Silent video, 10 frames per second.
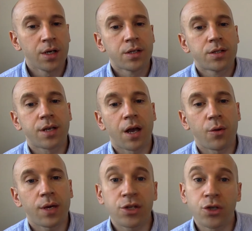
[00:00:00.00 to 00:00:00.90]

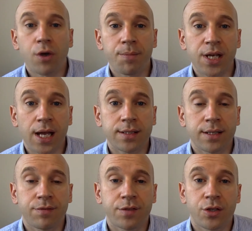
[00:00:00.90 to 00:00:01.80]
So is your
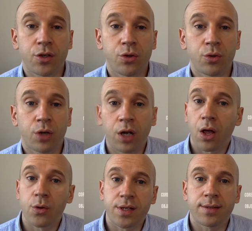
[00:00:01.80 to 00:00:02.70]
objective to
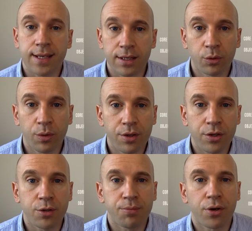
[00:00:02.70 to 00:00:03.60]
close a deal with a
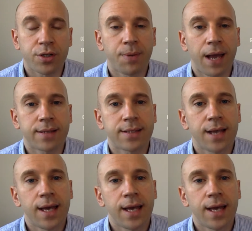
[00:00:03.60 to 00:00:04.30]
new prospect?